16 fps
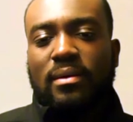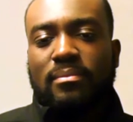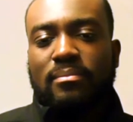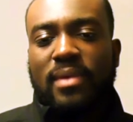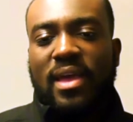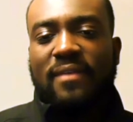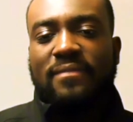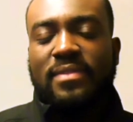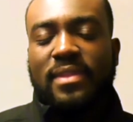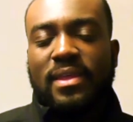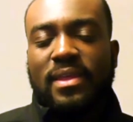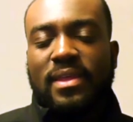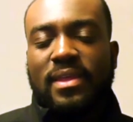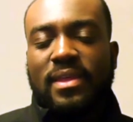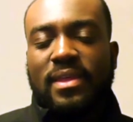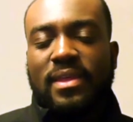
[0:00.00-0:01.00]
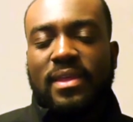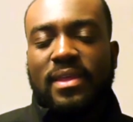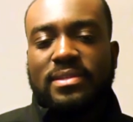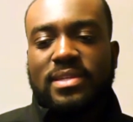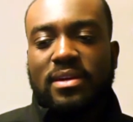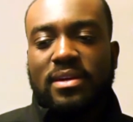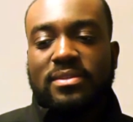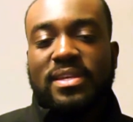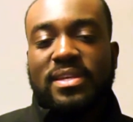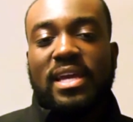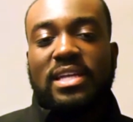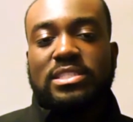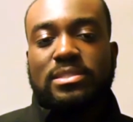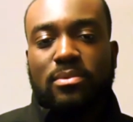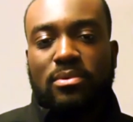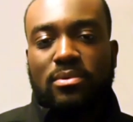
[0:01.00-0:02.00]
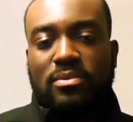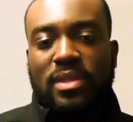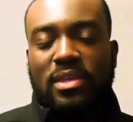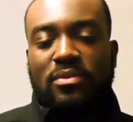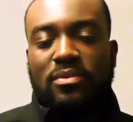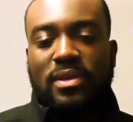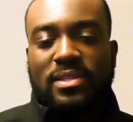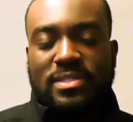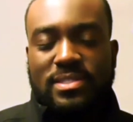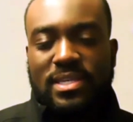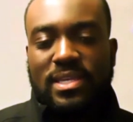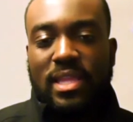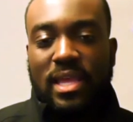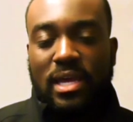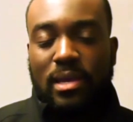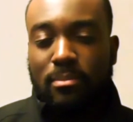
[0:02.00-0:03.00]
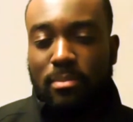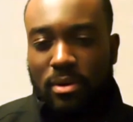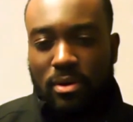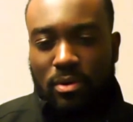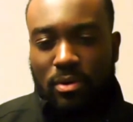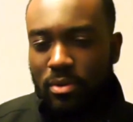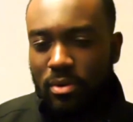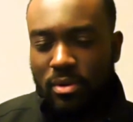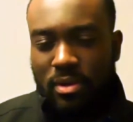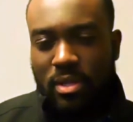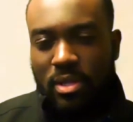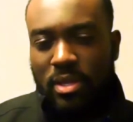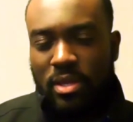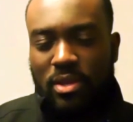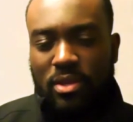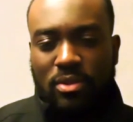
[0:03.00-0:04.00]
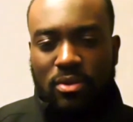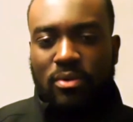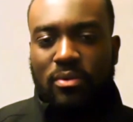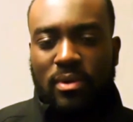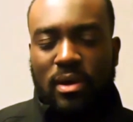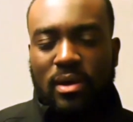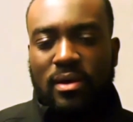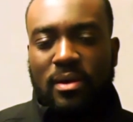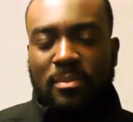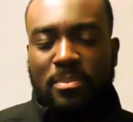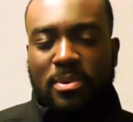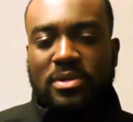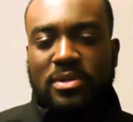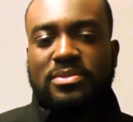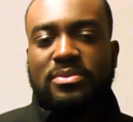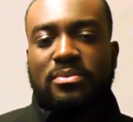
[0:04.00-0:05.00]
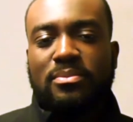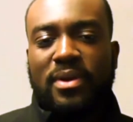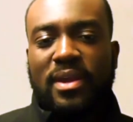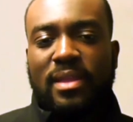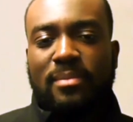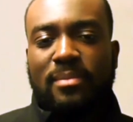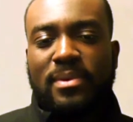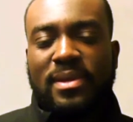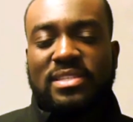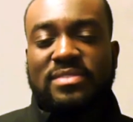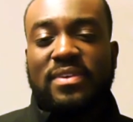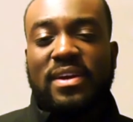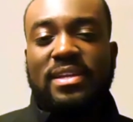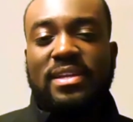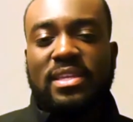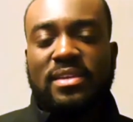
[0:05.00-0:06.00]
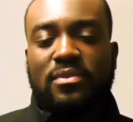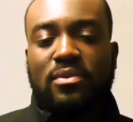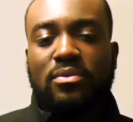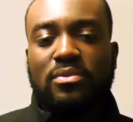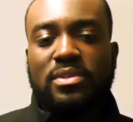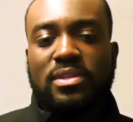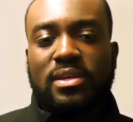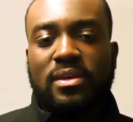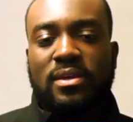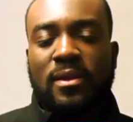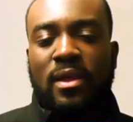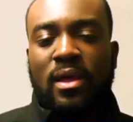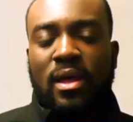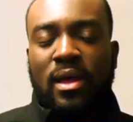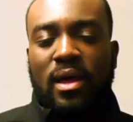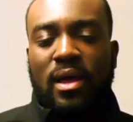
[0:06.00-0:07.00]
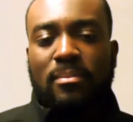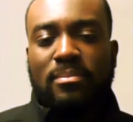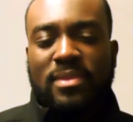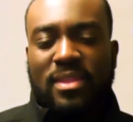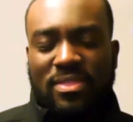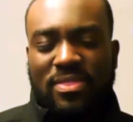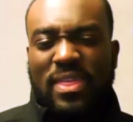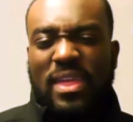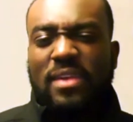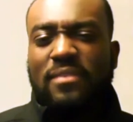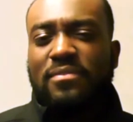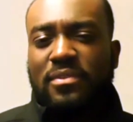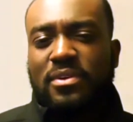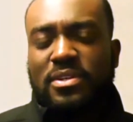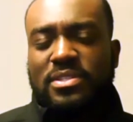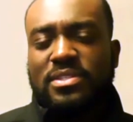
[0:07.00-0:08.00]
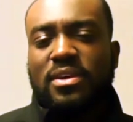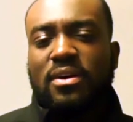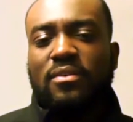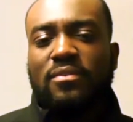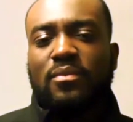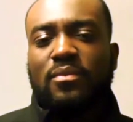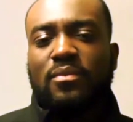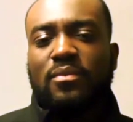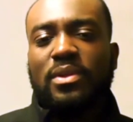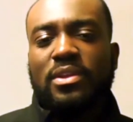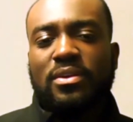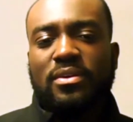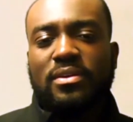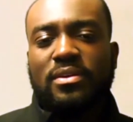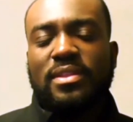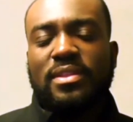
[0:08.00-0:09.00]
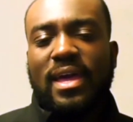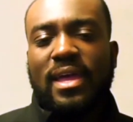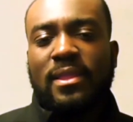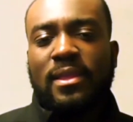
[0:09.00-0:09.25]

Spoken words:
have things that are tangible that you can see, like a book or, a personal brand. But it's very difficult to think for yourself when you're in that,